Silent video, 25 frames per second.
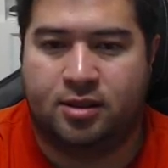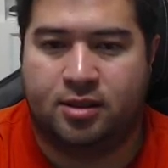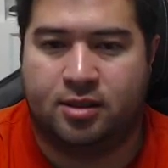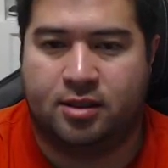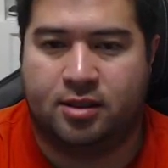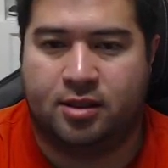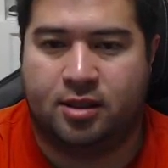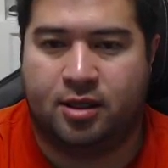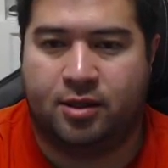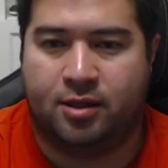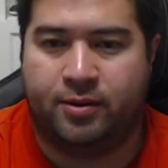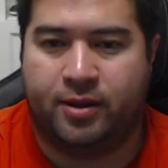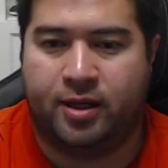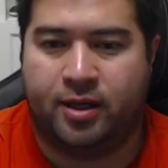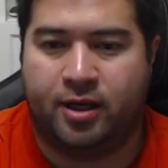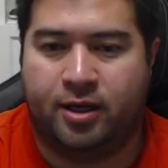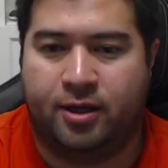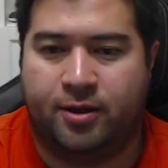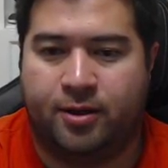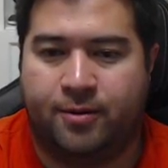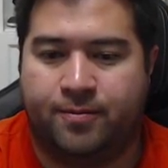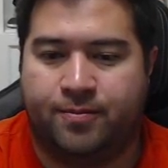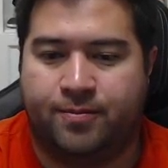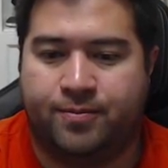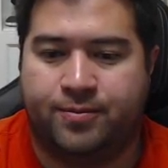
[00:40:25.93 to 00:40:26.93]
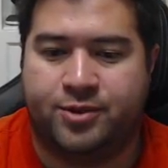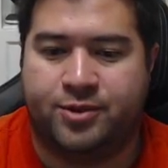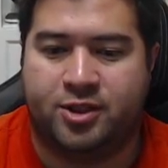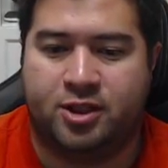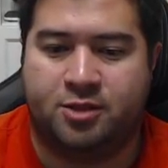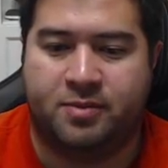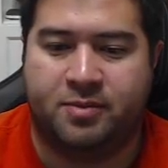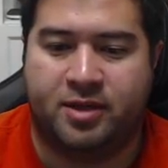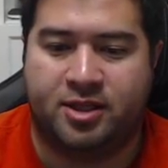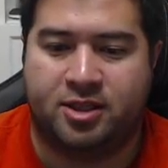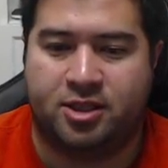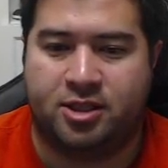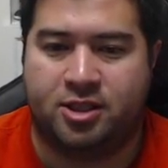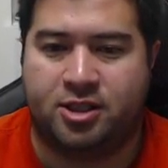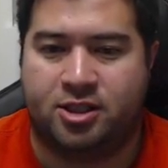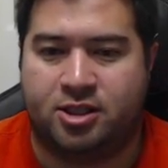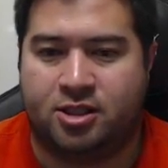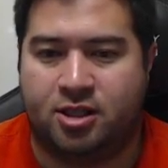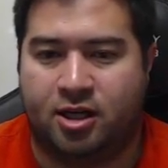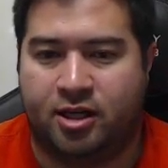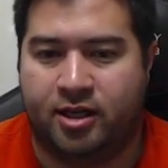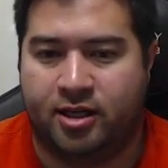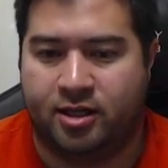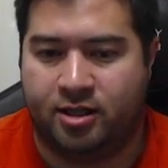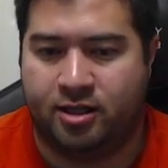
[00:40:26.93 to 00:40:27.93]
There we go. So this message is
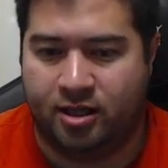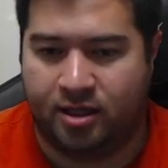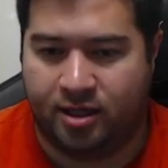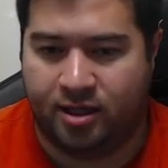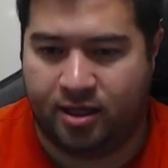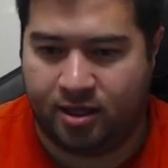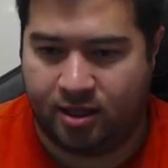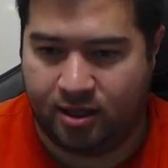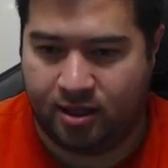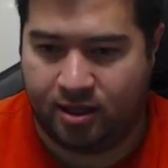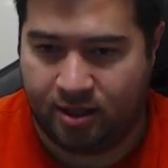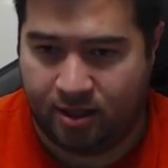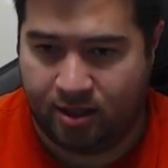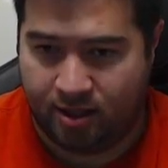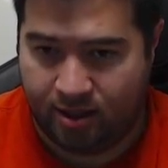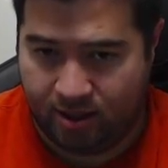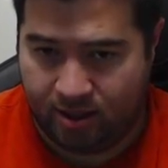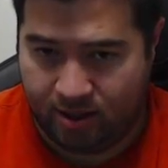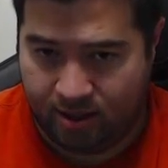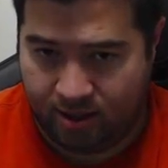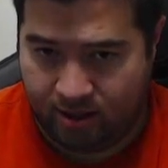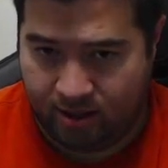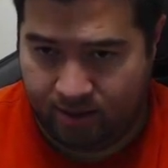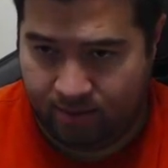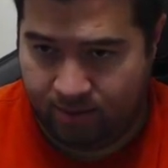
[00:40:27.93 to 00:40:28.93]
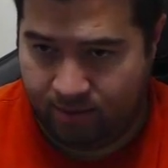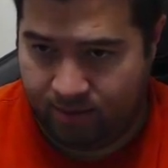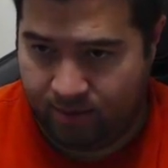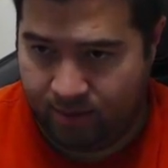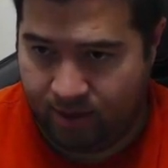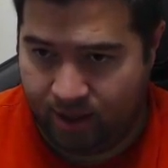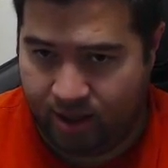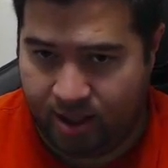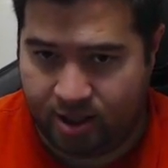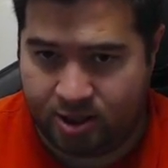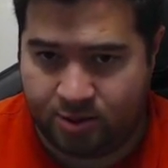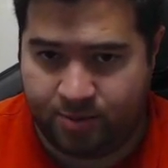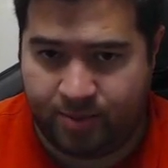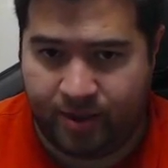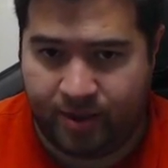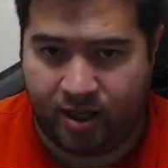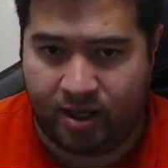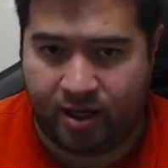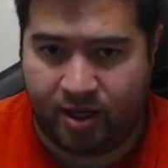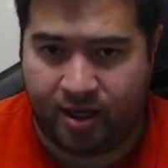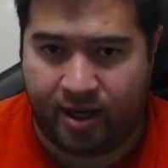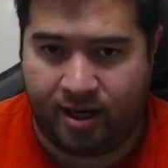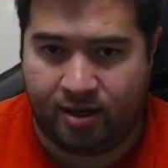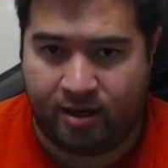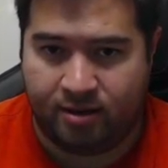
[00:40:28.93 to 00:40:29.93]
starting to look much better
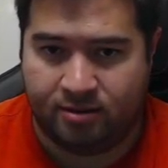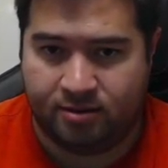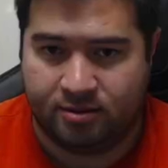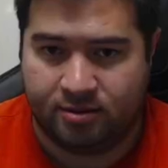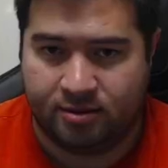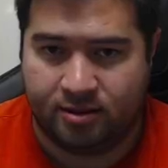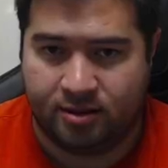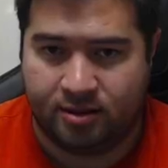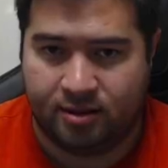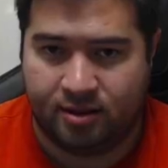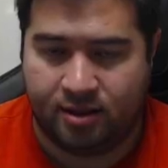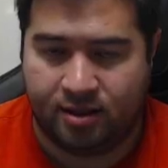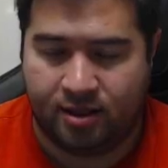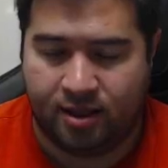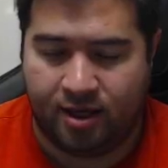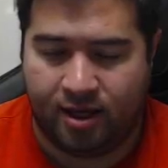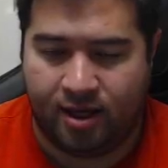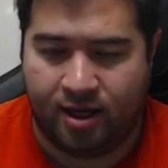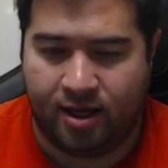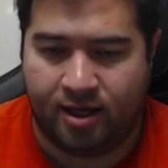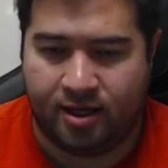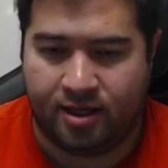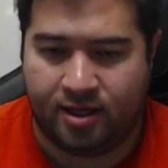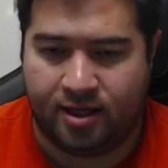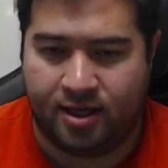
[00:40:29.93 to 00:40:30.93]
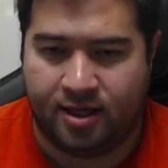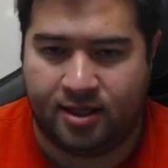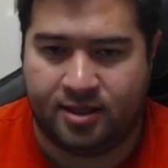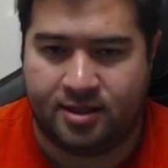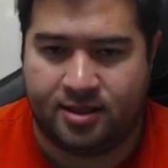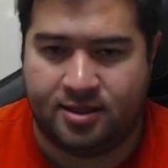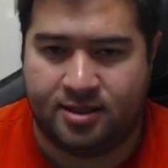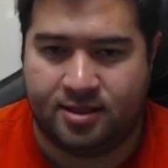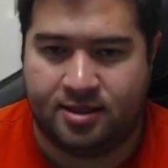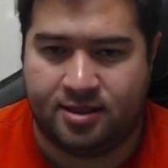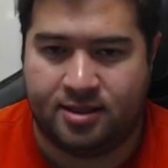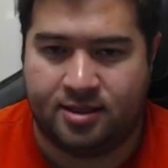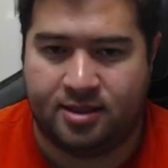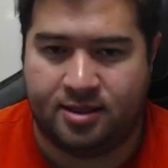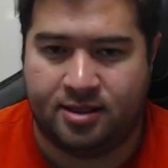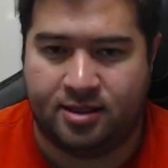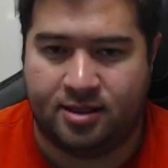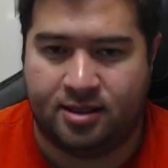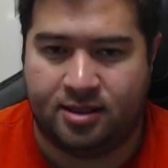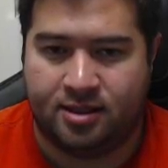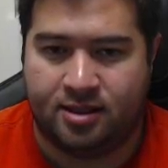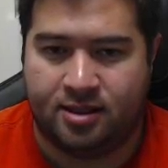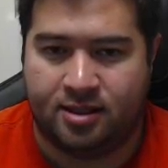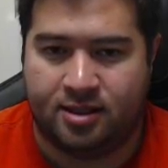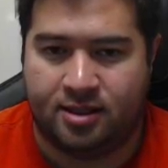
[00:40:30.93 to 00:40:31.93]
now. It gets
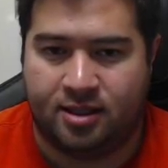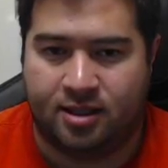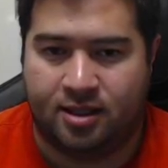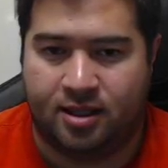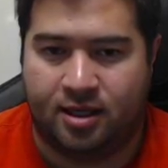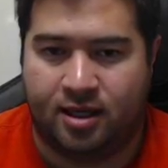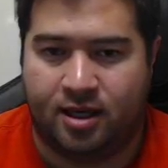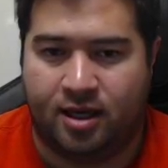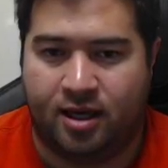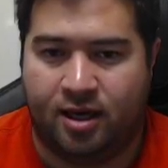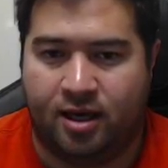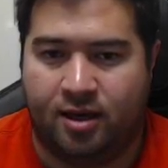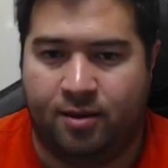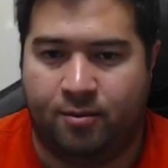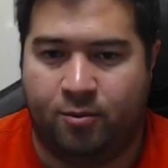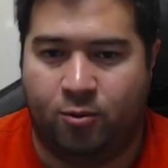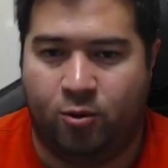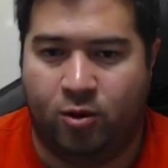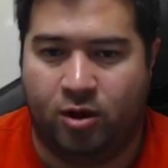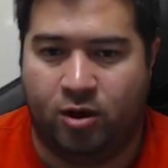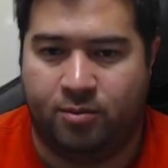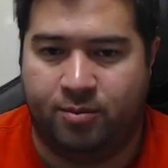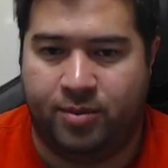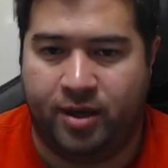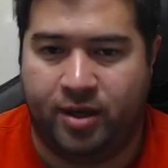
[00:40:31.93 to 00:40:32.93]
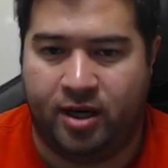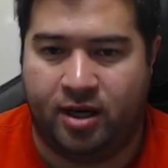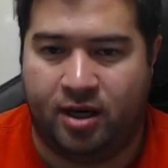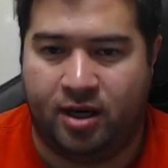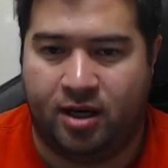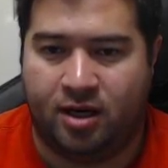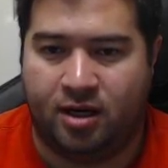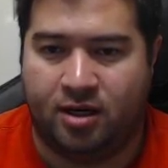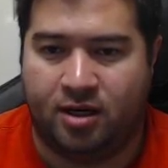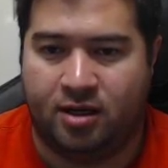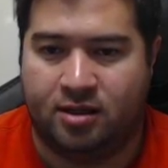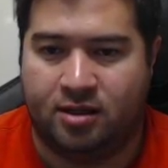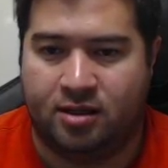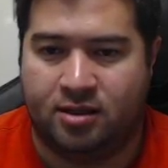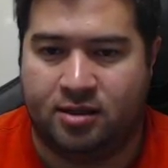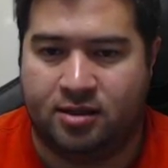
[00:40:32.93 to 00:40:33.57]
one bidder.